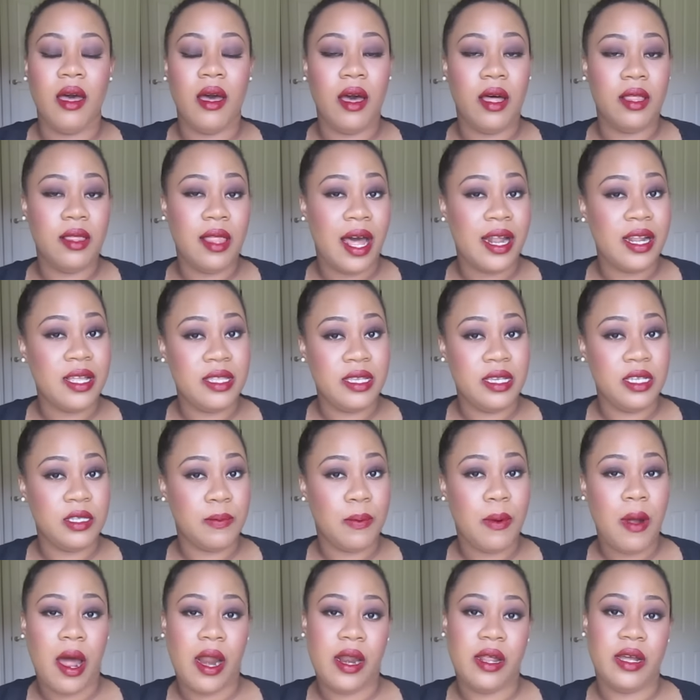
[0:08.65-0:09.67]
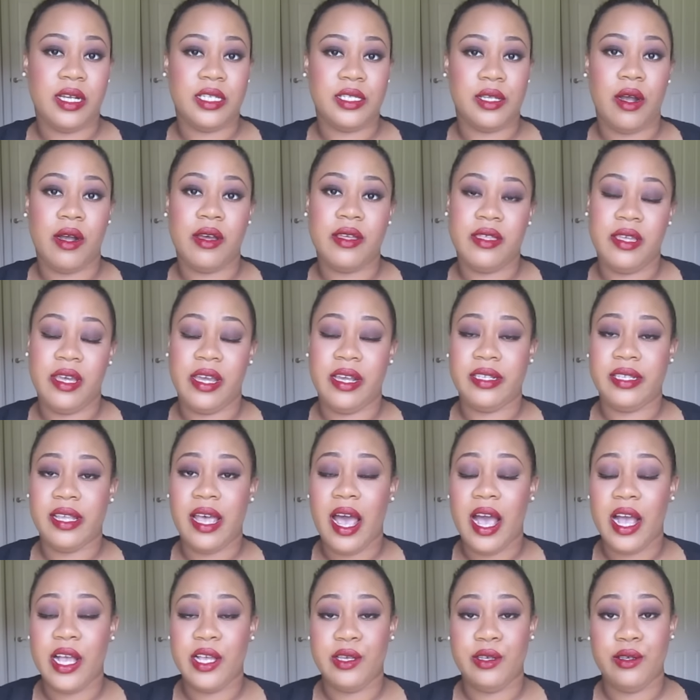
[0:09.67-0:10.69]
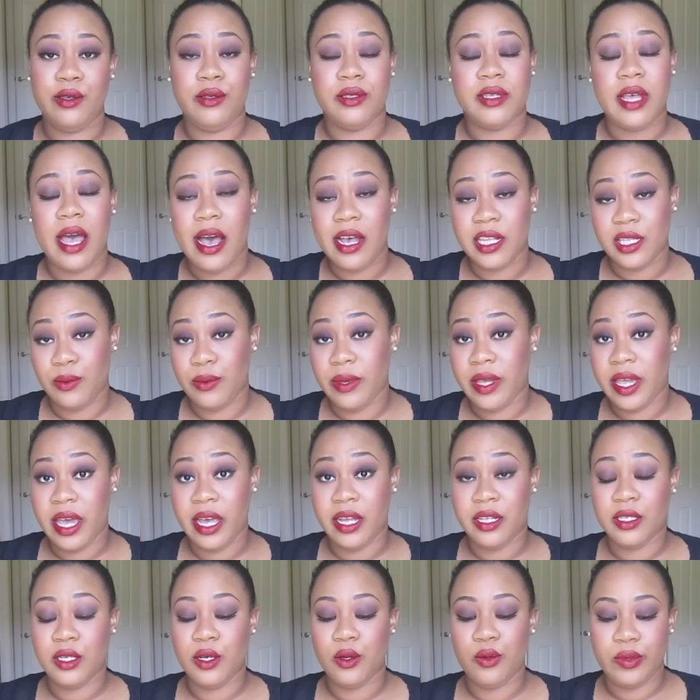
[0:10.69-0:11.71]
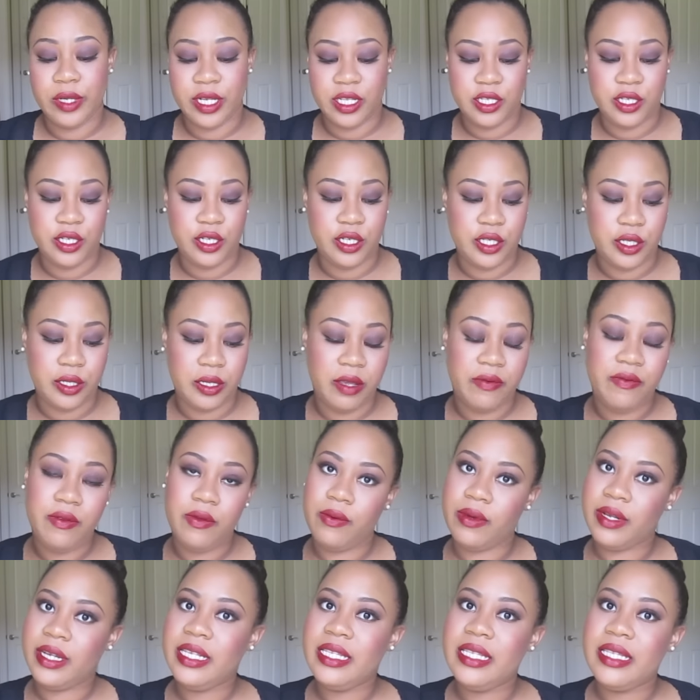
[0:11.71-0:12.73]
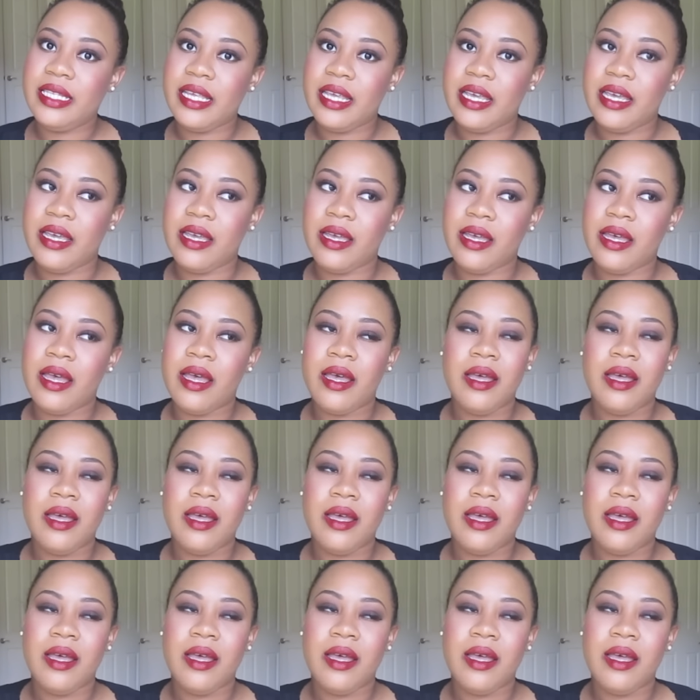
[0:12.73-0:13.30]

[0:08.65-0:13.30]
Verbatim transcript: a lot of these products are things that I use as we get into winter so if you want to see